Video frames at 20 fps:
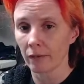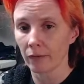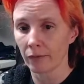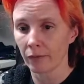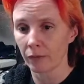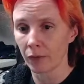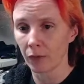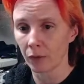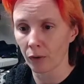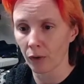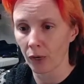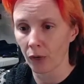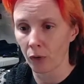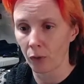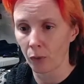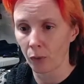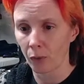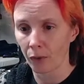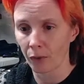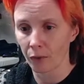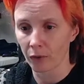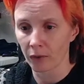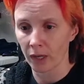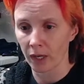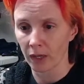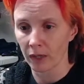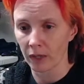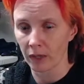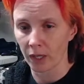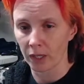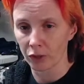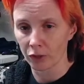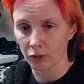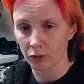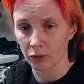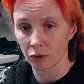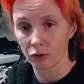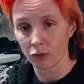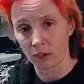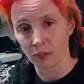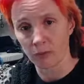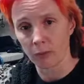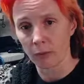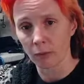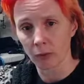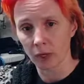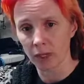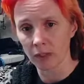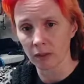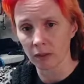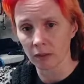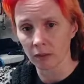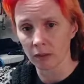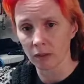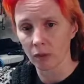figure out whether or not I should adjust my prices.